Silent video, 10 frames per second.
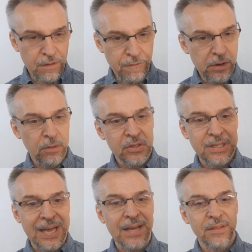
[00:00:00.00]
It
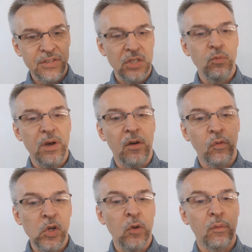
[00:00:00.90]
feels like this is what a
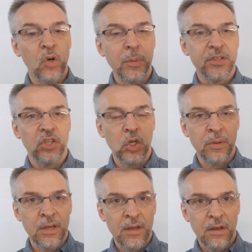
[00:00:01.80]
real Rubik's
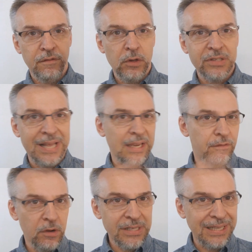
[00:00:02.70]
Cube feels like.
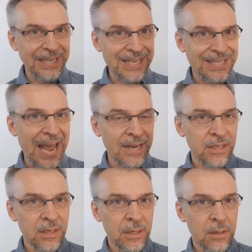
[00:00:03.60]
It feels like the
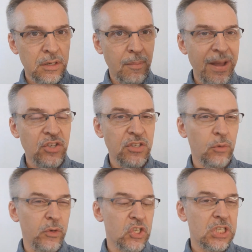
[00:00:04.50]
exact dimensions.
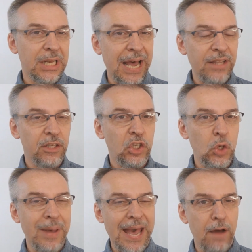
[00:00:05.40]
And when you slide the
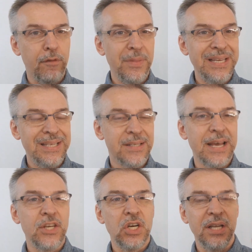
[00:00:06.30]
cube out from the
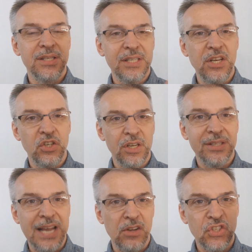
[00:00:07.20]
inside, you're gonna see
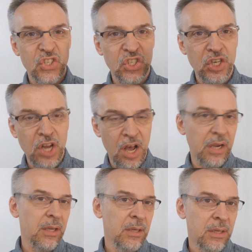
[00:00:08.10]
just how
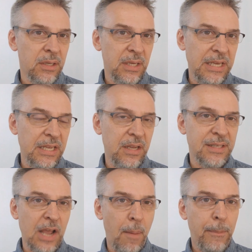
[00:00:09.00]
snug it
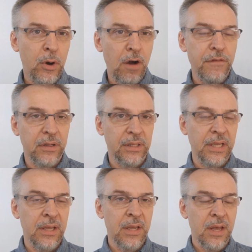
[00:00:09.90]
is, how
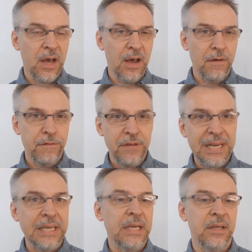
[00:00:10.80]
perfectly uh,
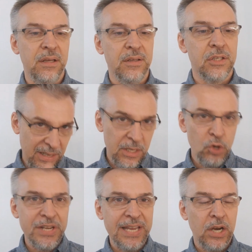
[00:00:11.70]
fitting it is.
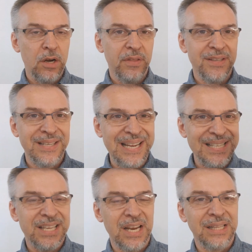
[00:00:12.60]
You take care of this,
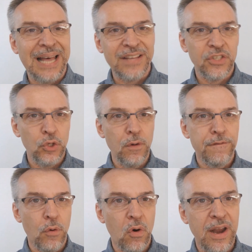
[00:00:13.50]
it's gonna last you
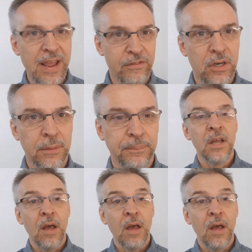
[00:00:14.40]
forever.